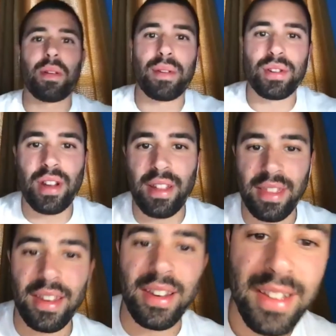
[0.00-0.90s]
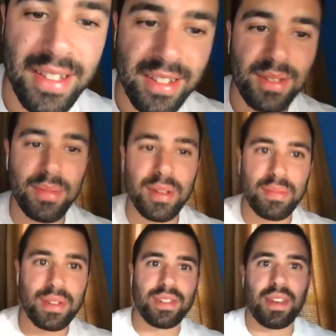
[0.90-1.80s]
rip a shot then. Some
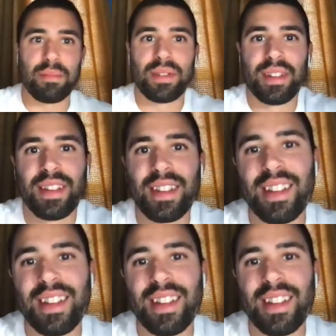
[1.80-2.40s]
nips and sips.